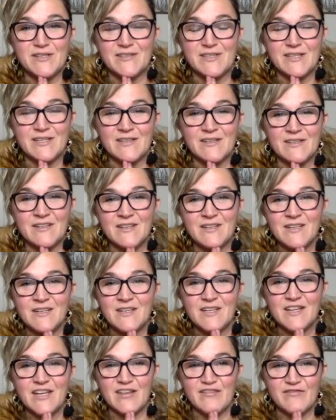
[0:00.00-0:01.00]
healing.
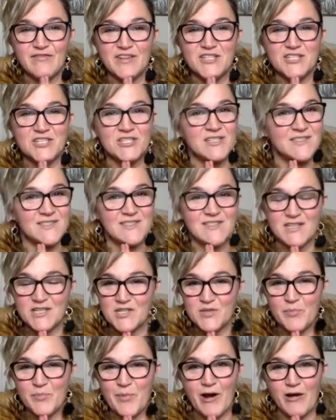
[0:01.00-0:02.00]
Confession is
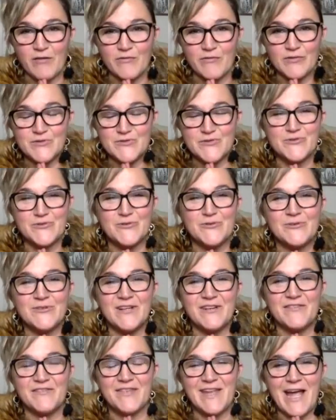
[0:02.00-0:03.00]
such a powerful
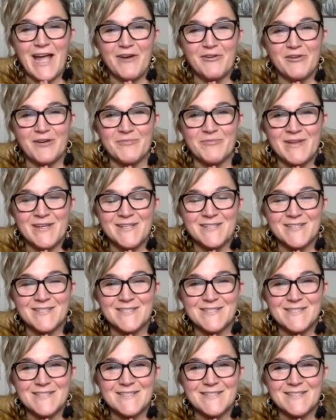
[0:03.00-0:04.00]
tool of the
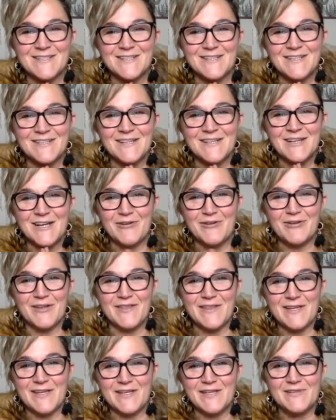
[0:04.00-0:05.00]
alchemist. I
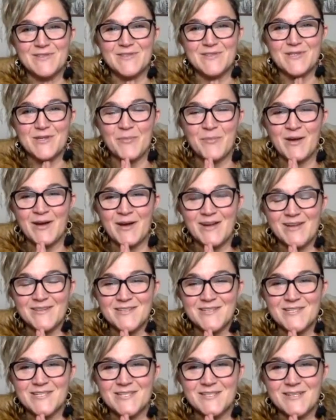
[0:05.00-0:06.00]
want to thank you so
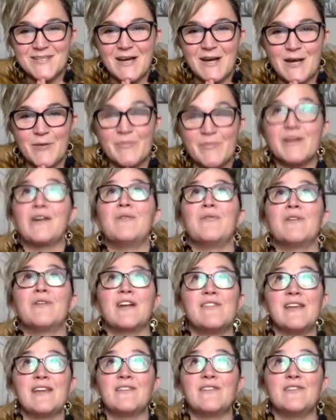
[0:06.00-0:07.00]
much, and I
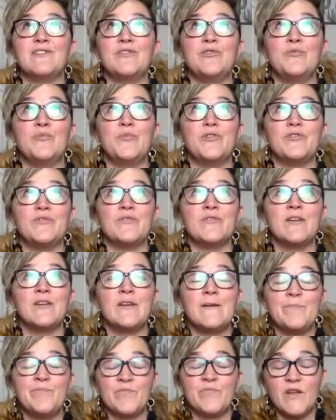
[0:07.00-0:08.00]
want to thank the new moon
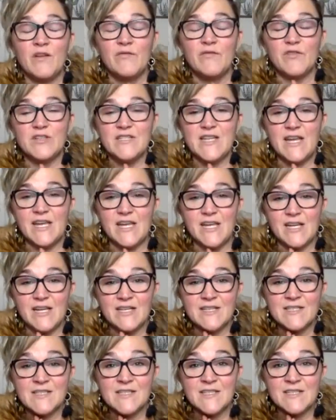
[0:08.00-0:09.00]
for
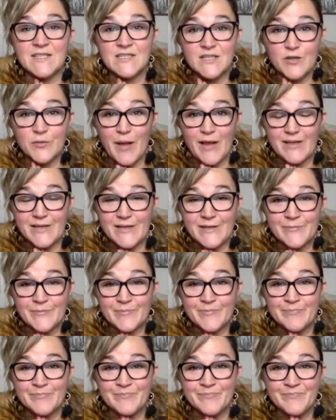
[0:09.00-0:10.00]
taking us into her belly
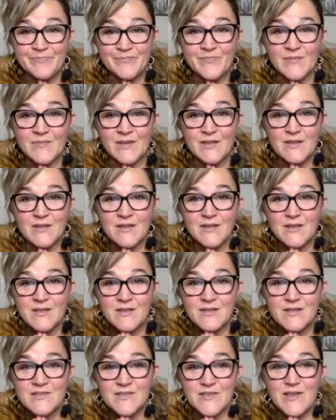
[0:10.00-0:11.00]

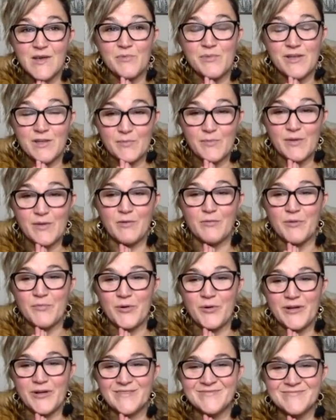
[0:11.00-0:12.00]
so that we could be
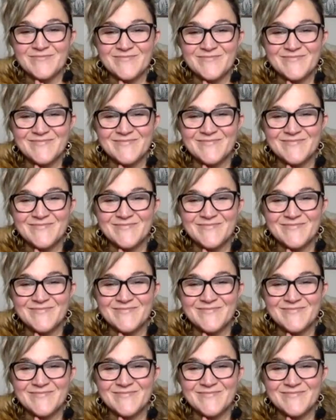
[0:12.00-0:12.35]
reborn.